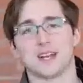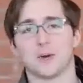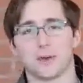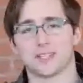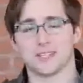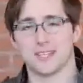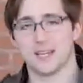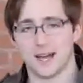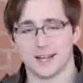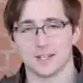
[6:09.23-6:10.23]
And I recently
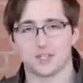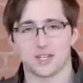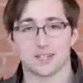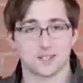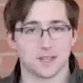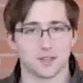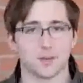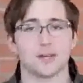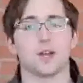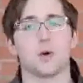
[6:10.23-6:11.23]
got a chance at
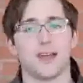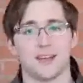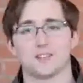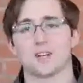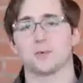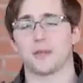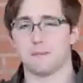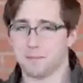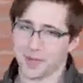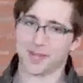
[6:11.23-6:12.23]
E3 to go hands-on with
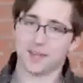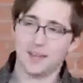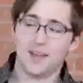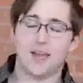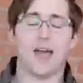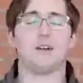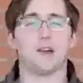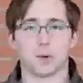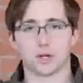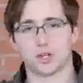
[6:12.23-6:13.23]
a big
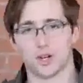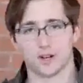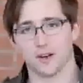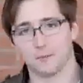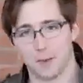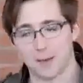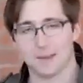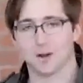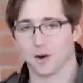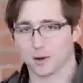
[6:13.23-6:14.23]
half-hour chunk of
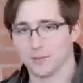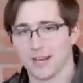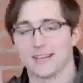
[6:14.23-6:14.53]
Batman Arkham